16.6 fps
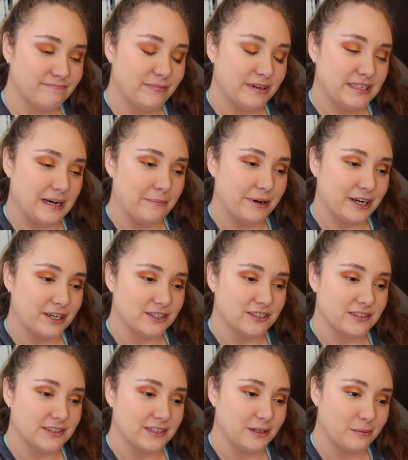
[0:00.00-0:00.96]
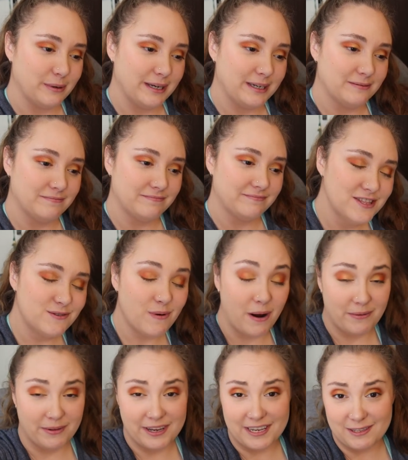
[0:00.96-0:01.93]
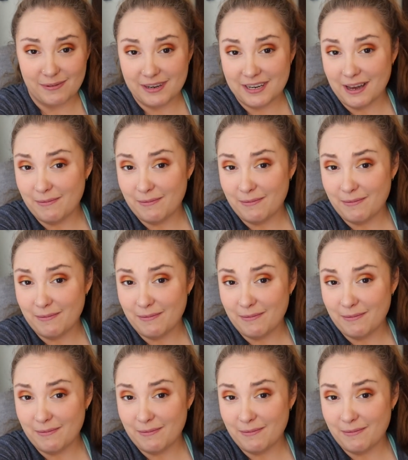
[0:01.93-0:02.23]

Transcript: My tummy hurts a little bit. It's probably because my